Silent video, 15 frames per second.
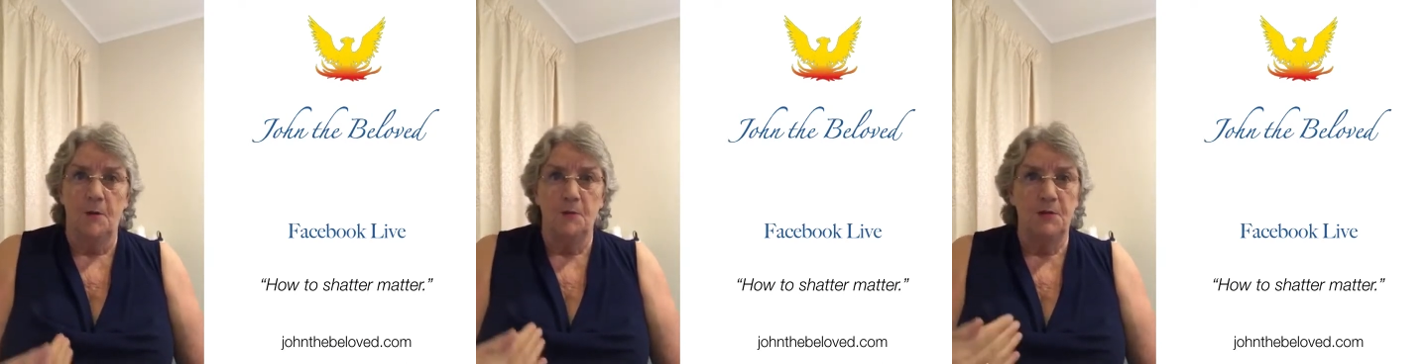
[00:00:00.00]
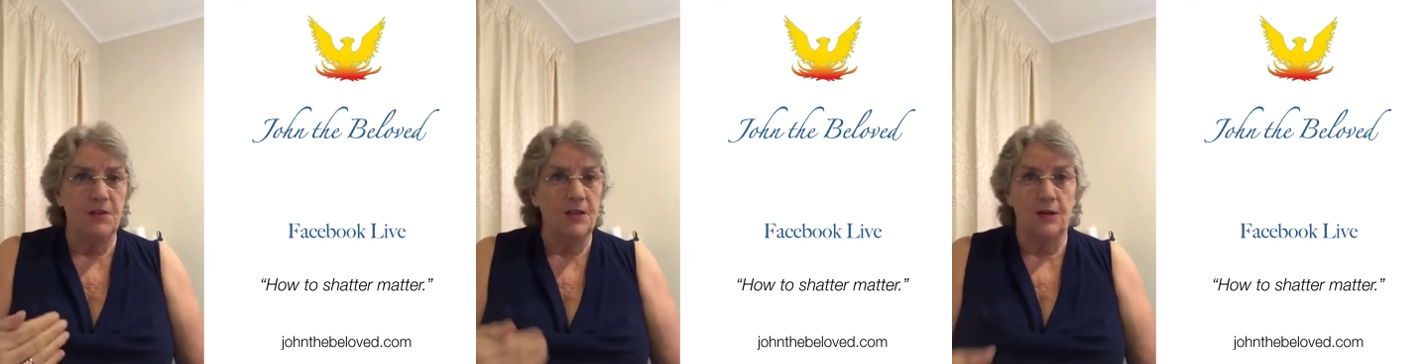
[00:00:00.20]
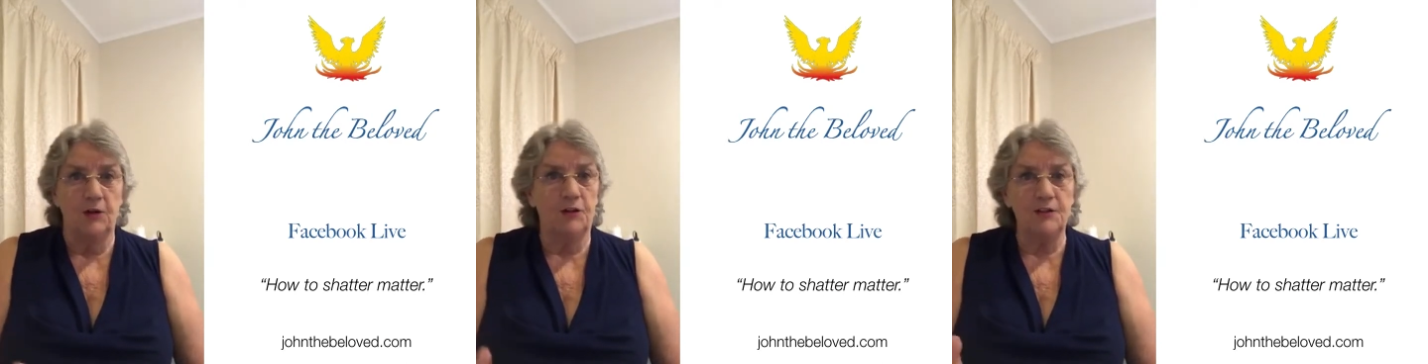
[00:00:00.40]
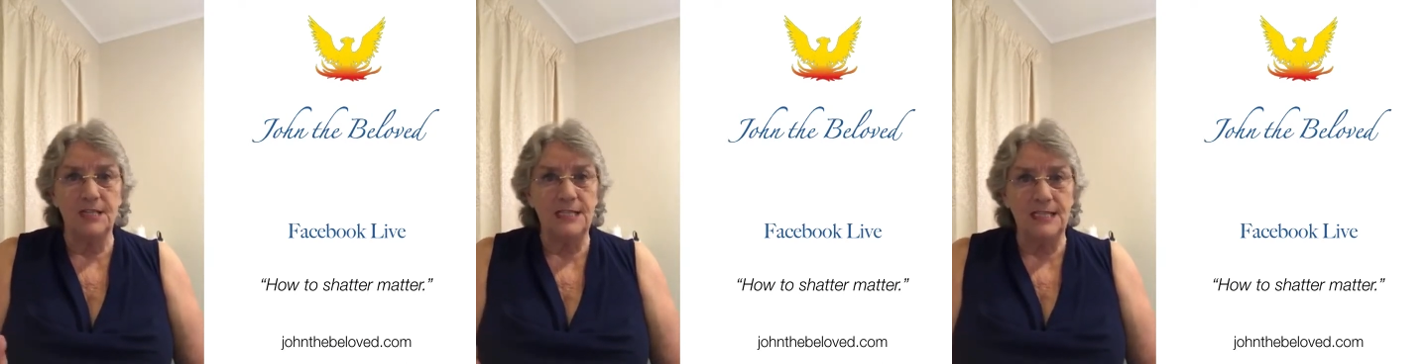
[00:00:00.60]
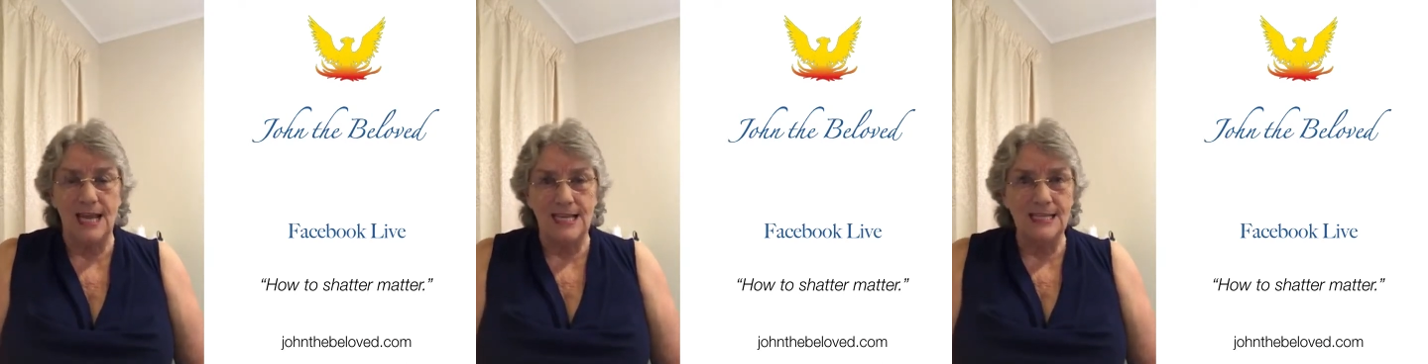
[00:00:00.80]
but they're not the
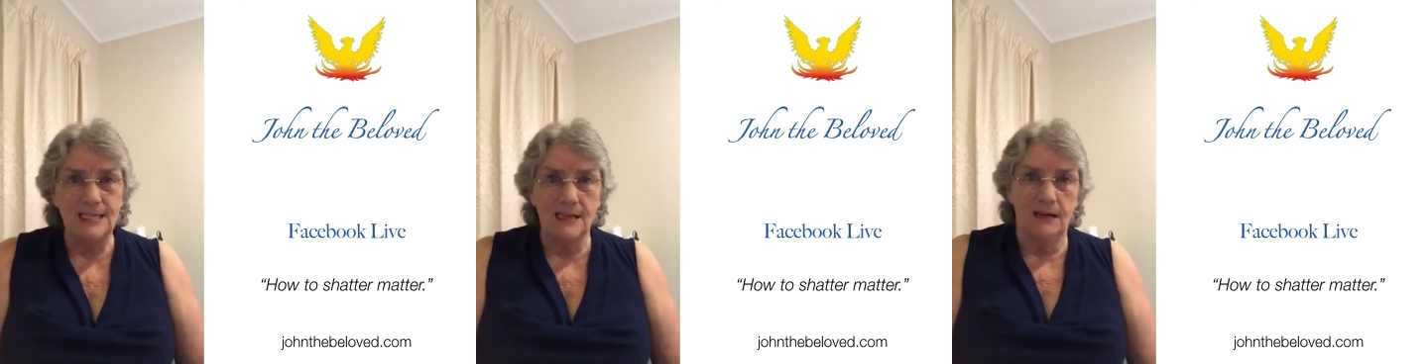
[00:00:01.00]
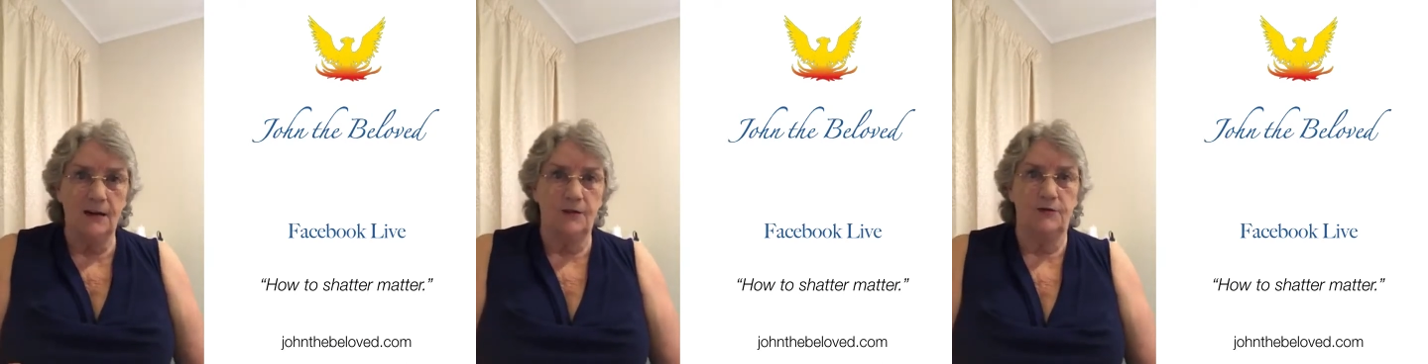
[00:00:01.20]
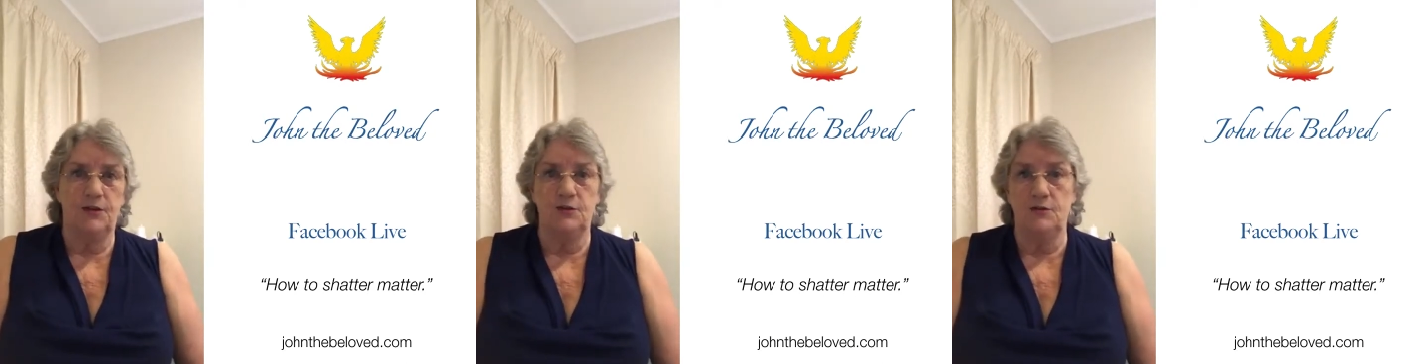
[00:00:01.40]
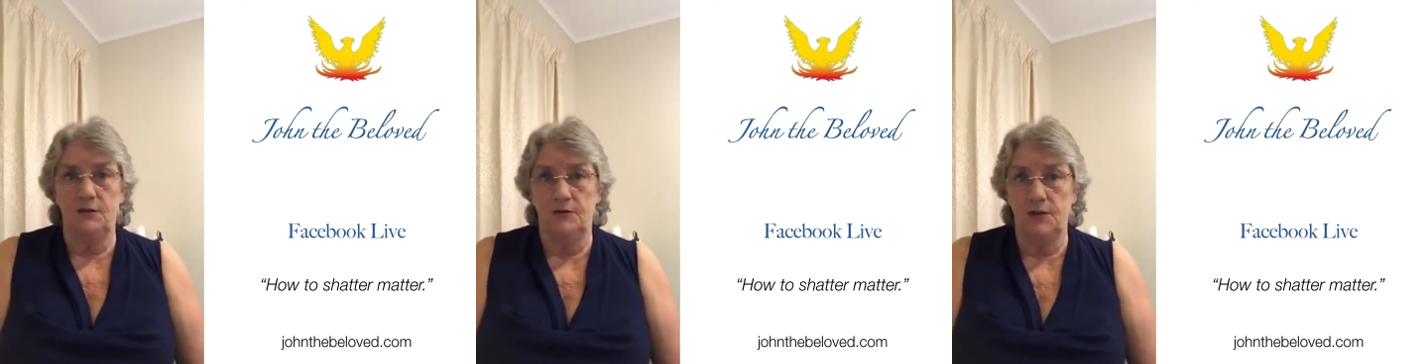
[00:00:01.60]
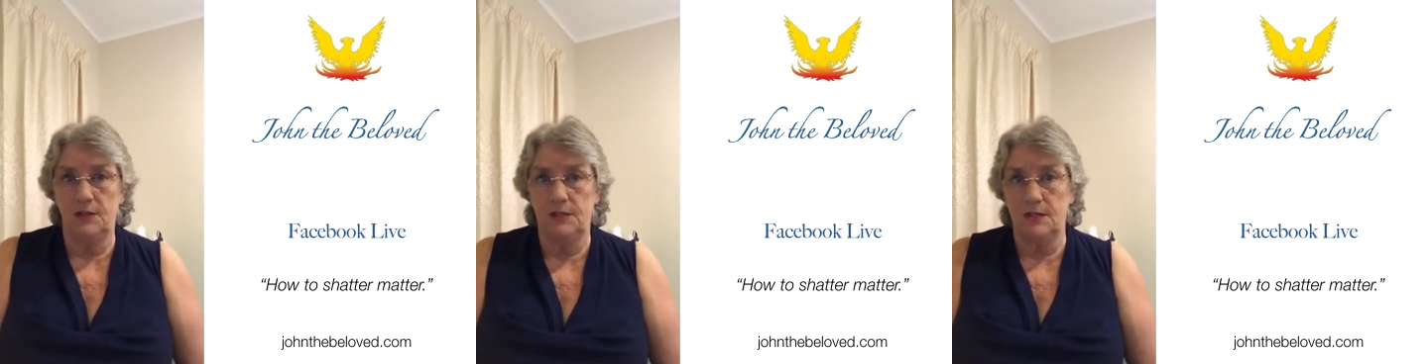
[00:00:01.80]
center of the
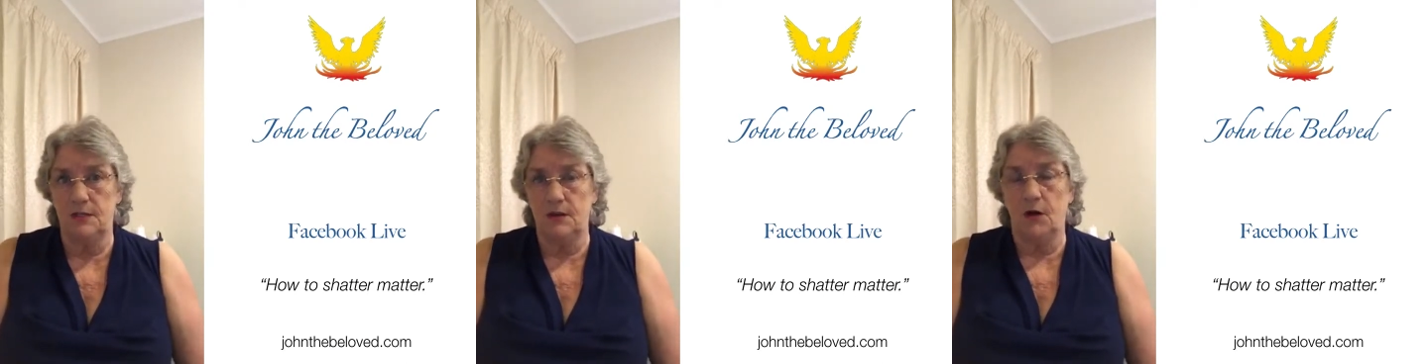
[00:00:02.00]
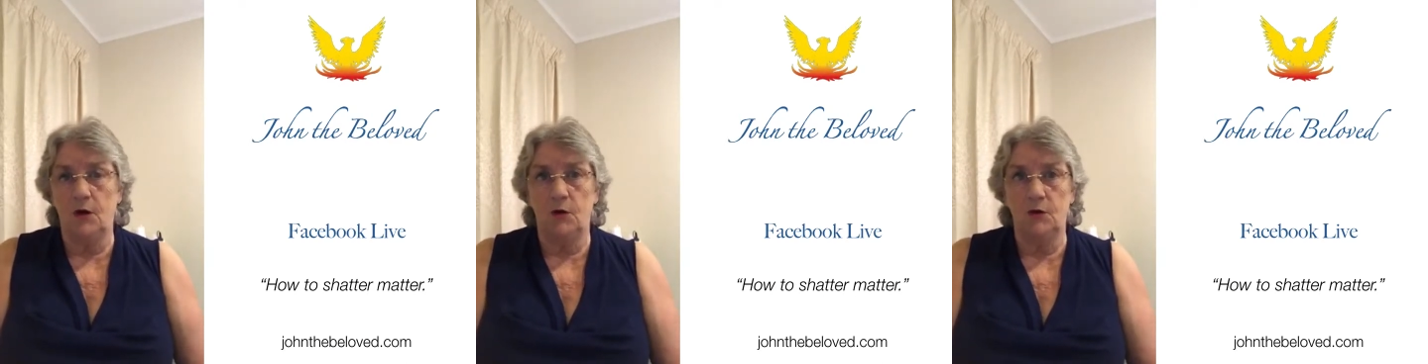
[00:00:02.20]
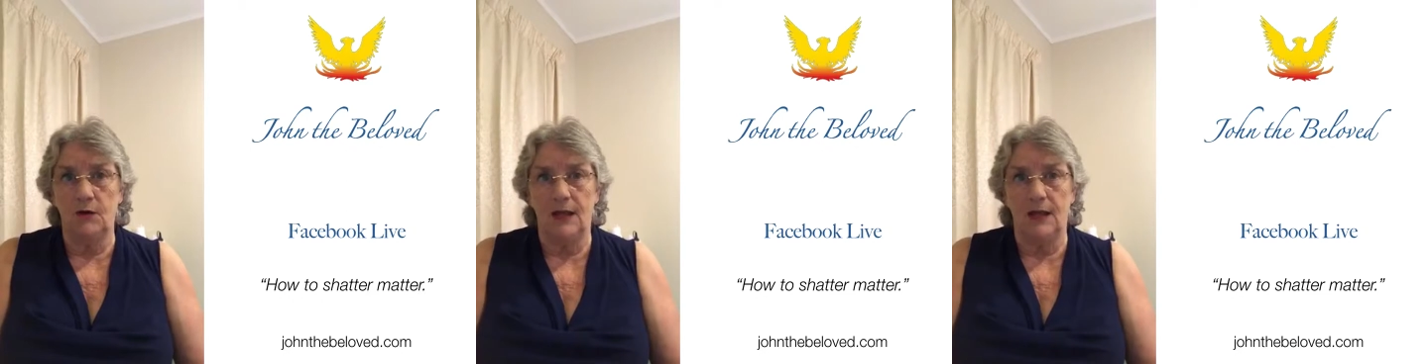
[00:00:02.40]
universe as a whole,